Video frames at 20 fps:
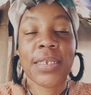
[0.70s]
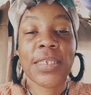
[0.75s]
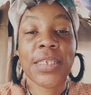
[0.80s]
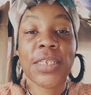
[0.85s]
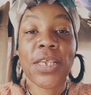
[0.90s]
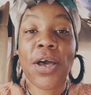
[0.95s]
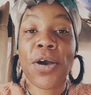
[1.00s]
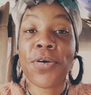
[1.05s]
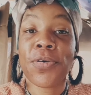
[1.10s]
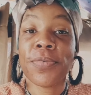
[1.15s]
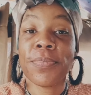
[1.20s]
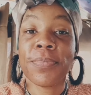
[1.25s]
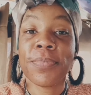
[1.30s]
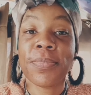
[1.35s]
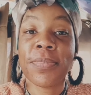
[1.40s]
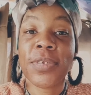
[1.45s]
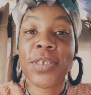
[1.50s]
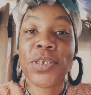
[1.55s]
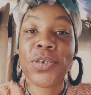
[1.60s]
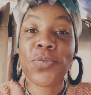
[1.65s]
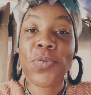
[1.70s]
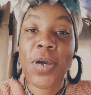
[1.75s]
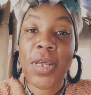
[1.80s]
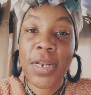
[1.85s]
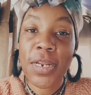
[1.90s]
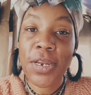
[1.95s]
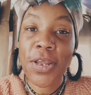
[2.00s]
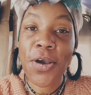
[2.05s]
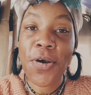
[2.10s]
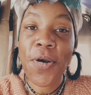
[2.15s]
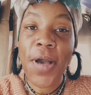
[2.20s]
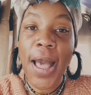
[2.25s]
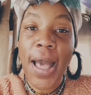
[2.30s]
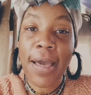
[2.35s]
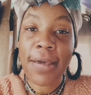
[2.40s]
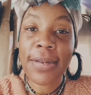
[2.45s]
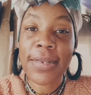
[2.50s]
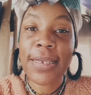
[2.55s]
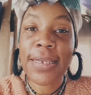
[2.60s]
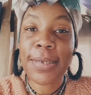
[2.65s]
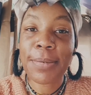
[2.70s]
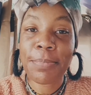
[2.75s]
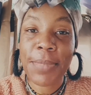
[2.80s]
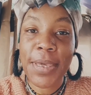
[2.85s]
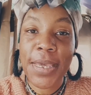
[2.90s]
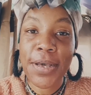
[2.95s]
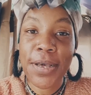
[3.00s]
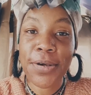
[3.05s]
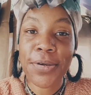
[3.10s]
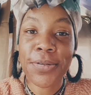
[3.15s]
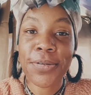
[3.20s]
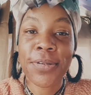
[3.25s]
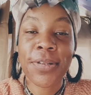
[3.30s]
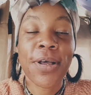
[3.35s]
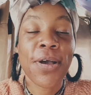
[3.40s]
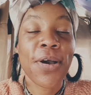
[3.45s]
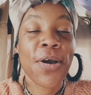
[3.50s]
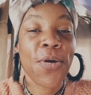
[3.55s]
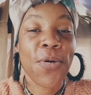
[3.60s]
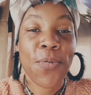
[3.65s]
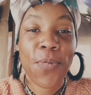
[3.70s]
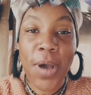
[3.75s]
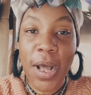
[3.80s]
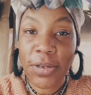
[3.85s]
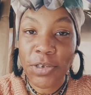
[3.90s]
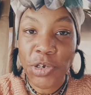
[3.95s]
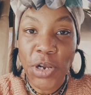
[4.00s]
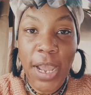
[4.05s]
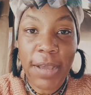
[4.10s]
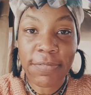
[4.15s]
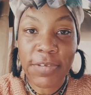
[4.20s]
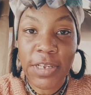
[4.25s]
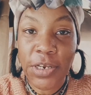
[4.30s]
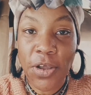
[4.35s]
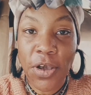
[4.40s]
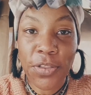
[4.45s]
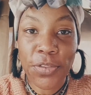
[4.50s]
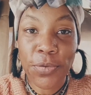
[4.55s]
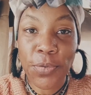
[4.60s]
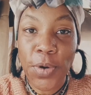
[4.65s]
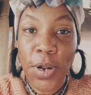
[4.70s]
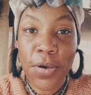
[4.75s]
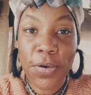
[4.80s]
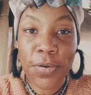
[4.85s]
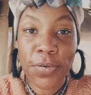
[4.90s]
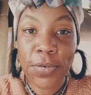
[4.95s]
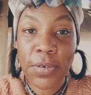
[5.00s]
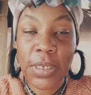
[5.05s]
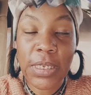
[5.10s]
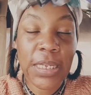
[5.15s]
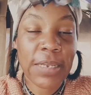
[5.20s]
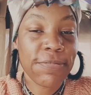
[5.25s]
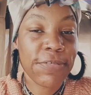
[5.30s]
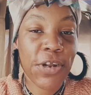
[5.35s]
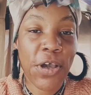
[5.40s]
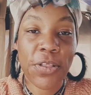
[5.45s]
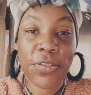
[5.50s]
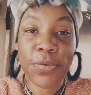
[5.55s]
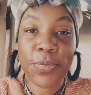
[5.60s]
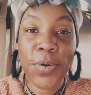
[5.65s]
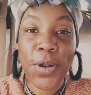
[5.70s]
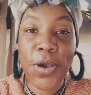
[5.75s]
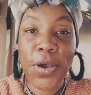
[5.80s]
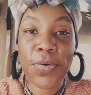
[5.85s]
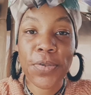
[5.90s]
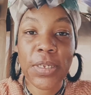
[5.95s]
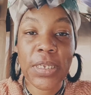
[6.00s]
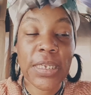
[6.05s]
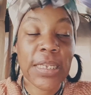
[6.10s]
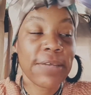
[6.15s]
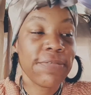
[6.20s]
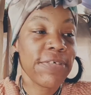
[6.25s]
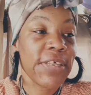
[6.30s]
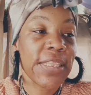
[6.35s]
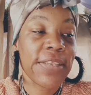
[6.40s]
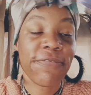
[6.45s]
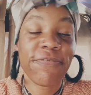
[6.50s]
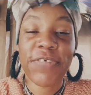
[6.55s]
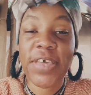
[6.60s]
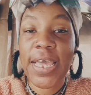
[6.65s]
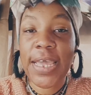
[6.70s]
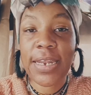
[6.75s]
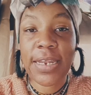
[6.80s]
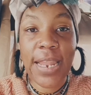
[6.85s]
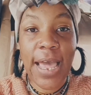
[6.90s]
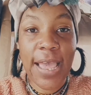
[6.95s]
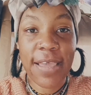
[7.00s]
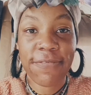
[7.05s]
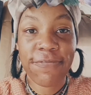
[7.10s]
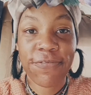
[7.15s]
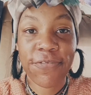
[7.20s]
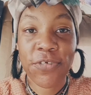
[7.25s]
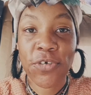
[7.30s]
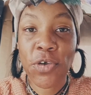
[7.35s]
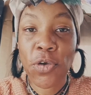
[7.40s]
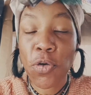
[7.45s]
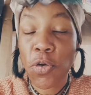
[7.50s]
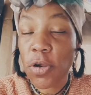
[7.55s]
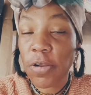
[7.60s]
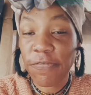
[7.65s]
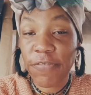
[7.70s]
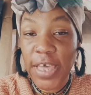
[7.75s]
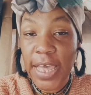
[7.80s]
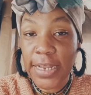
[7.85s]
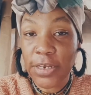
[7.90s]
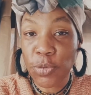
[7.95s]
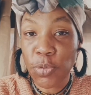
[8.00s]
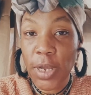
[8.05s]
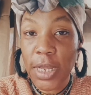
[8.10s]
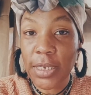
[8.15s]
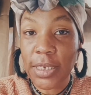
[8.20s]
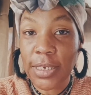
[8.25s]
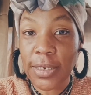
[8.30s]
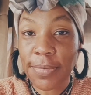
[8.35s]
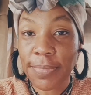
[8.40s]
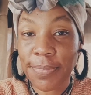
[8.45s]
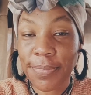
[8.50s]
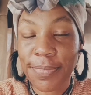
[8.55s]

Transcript: So, you want to know how to get mail while traveling on the road, living the van life, or van dwelling.